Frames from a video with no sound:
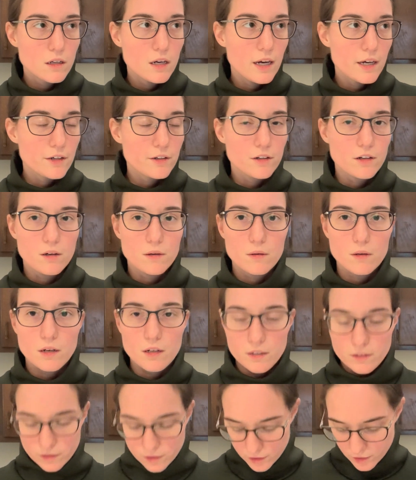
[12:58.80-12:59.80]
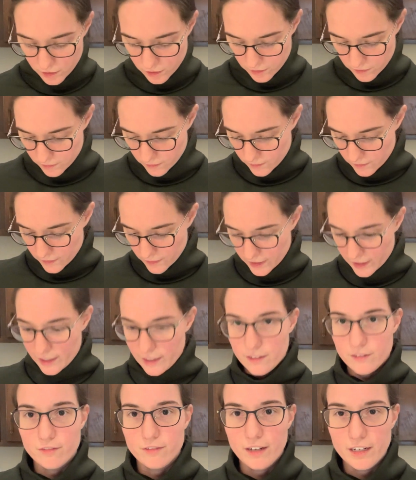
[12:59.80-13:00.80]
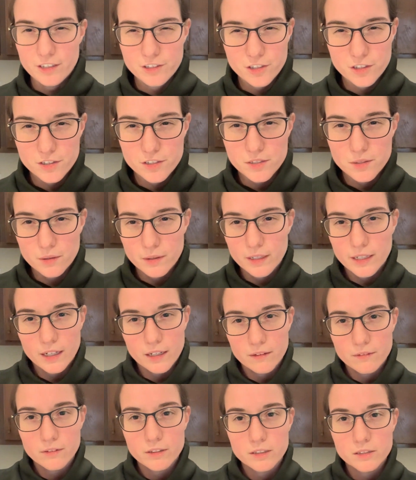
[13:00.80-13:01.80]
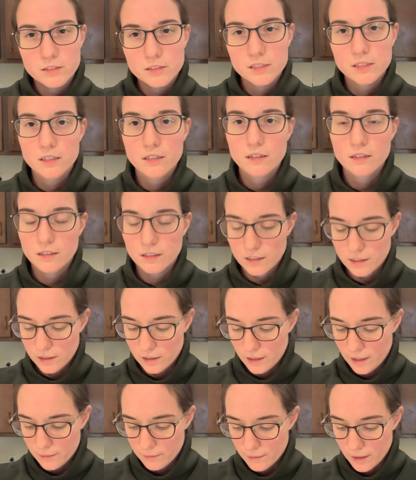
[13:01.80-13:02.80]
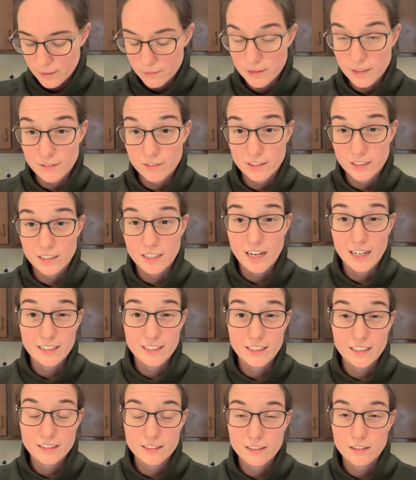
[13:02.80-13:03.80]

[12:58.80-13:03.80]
I don't know, an adventure story out of this, I'm definitely not getting